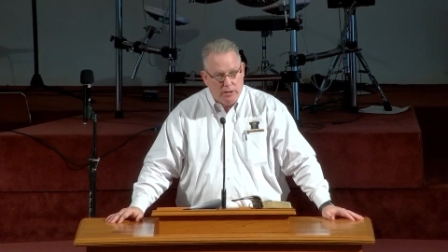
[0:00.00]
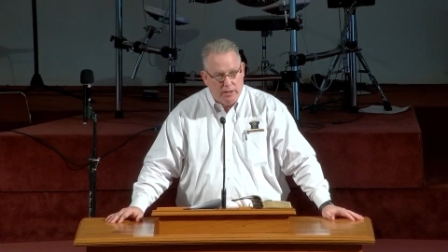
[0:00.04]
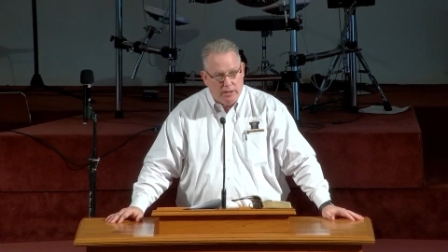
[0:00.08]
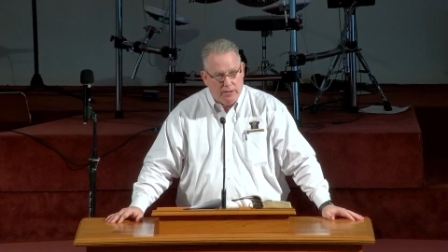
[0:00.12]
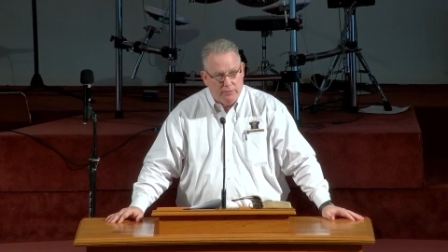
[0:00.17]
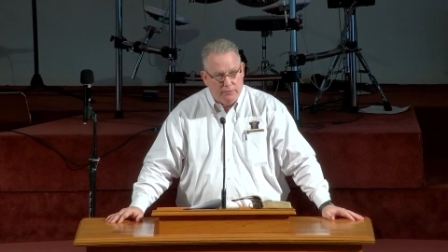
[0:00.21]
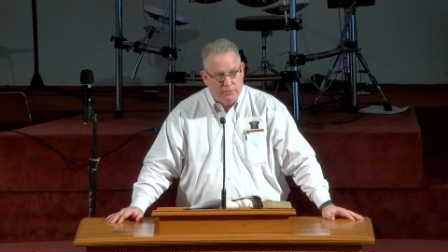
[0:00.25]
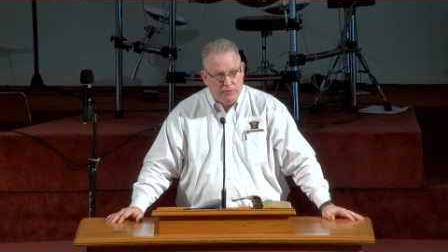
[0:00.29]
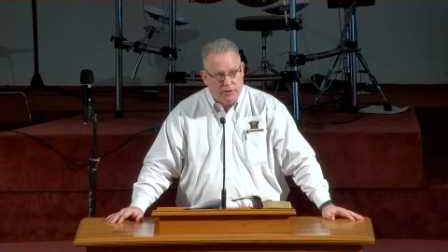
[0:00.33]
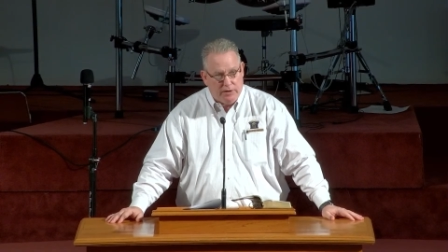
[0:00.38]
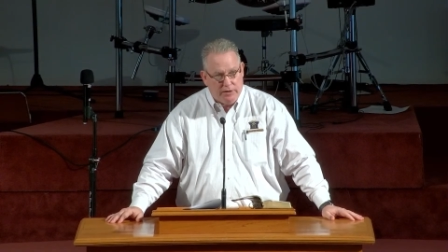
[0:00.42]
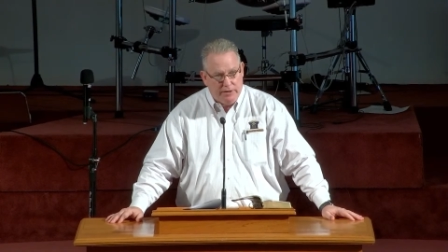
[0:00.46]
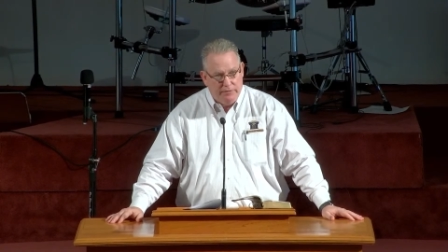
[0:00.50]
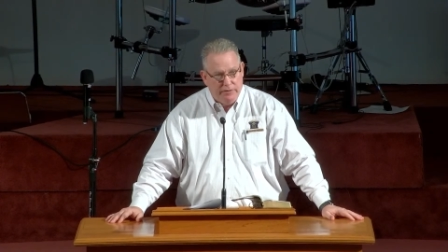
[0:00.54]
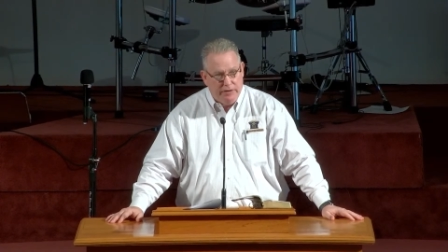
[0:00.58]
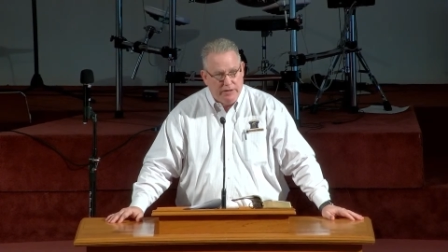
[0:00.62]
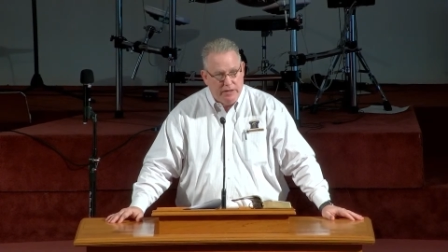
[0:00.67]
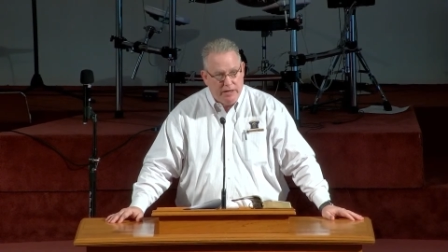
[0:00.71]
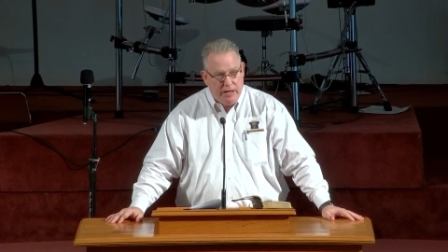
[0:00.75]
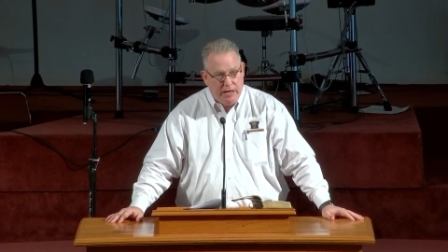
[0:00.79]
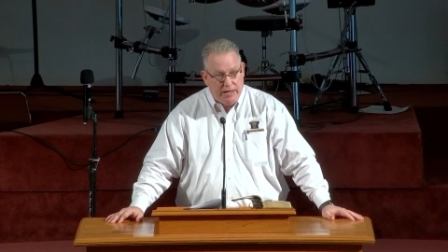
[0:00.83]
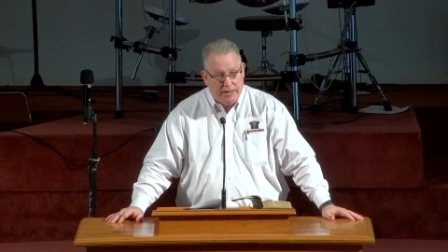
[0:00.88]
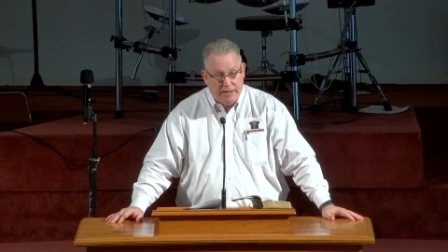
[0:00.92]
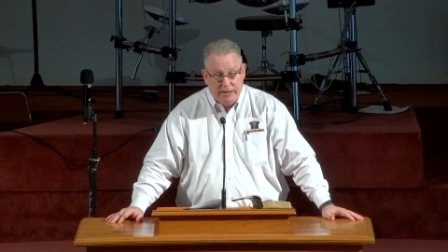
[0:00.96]
of the living
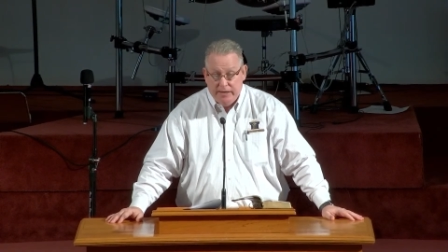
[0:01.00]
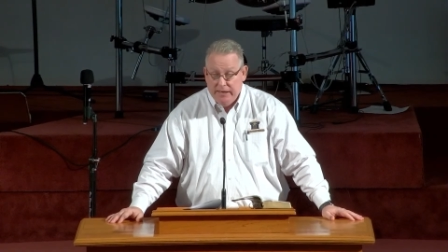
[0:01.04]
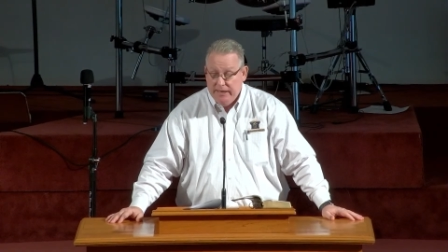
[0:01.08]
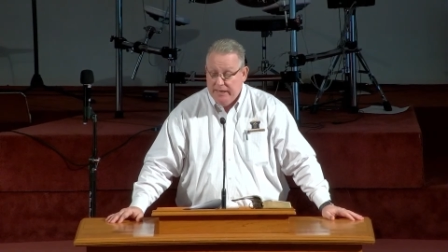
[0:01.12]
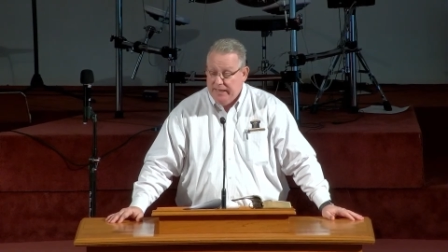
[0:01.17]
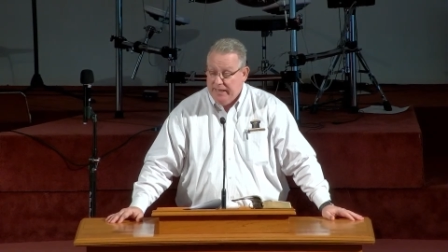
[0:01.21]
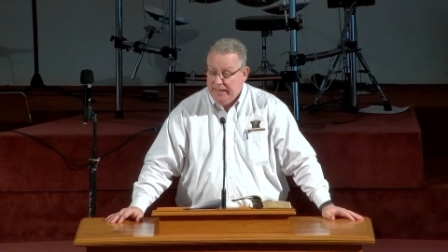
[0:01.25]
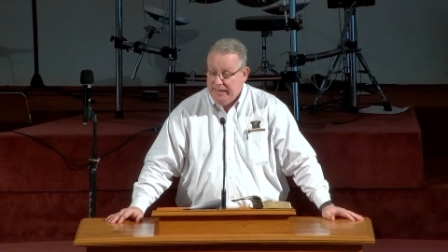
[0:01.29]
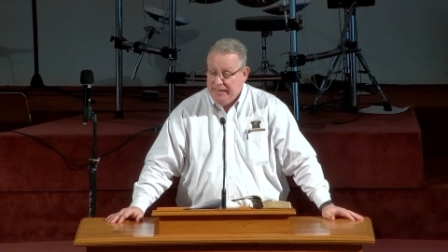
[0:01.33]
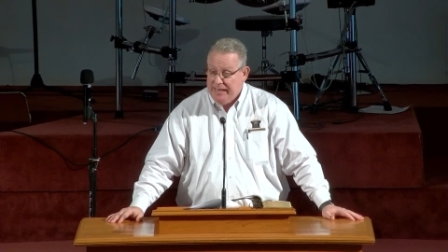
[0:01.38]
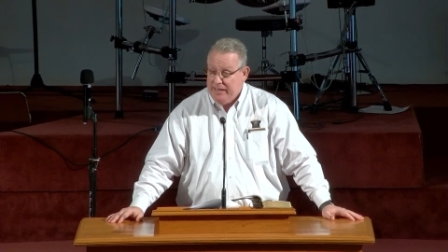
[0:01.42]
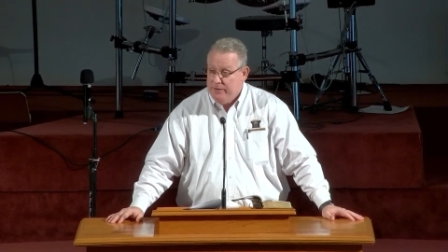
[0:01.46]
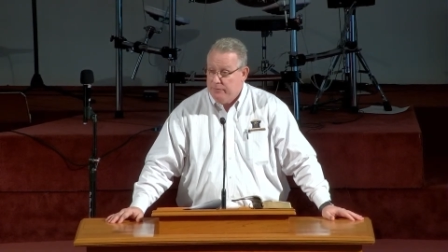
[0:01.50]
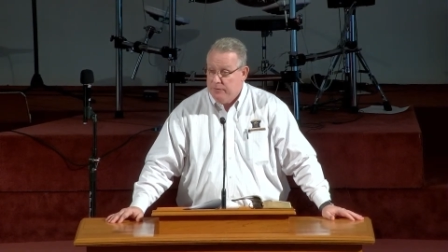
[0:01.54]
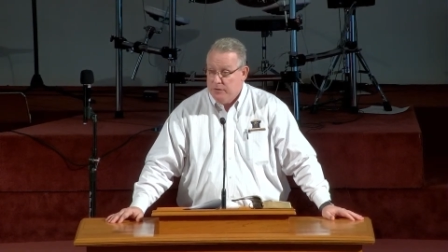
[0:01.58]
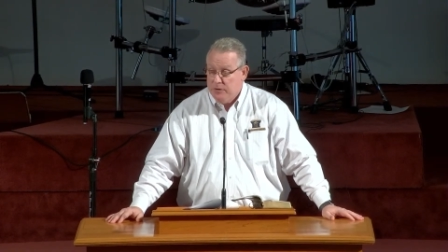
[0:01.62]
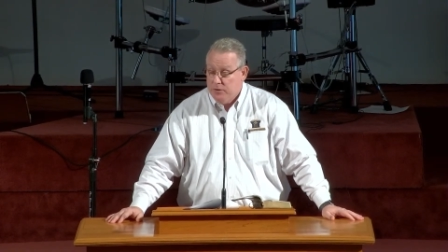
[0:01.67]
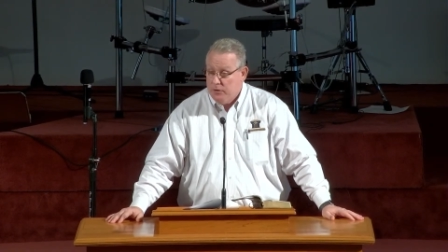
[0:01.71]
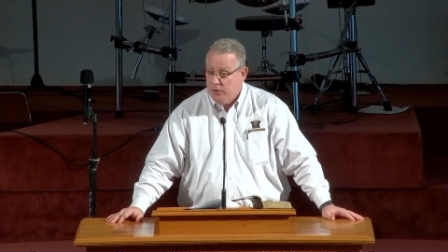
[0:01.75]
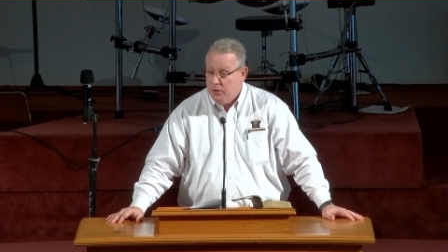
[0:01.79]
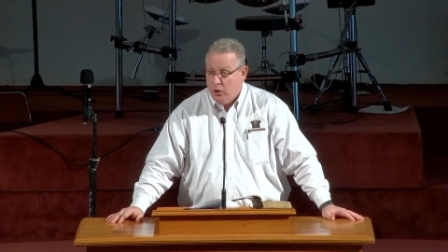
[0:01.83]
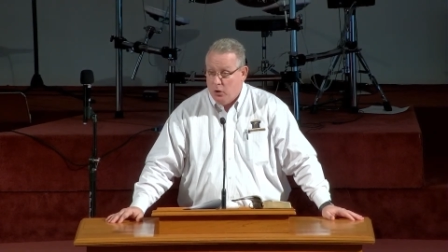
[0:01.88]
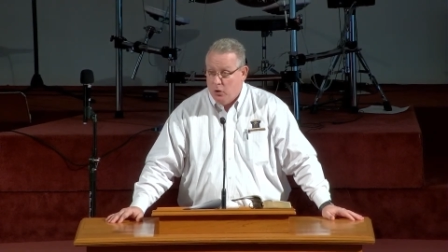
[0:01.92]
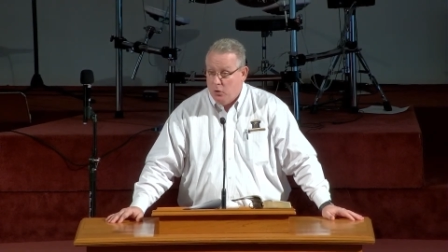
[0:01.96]
God,
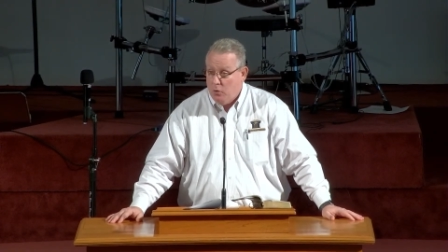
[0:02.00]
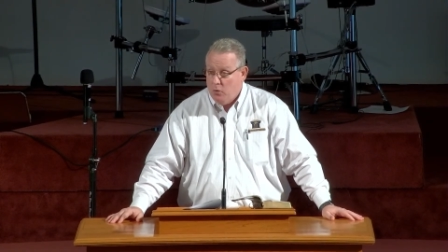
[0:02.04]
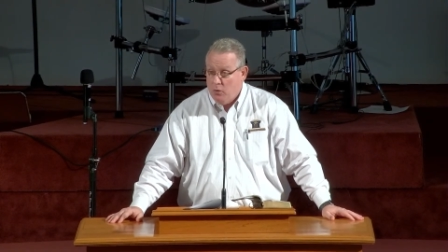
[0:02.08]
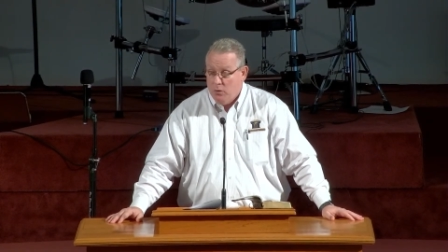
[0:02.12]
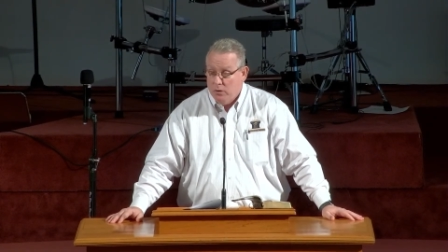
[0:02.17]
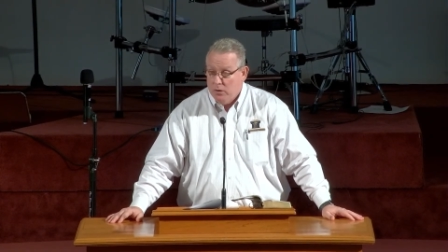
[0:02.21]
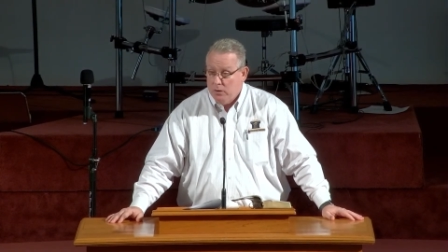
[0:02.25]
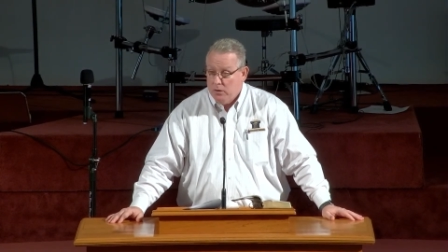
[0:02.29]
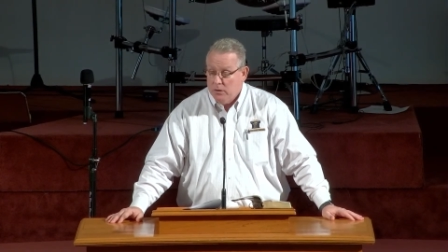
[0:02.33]
even though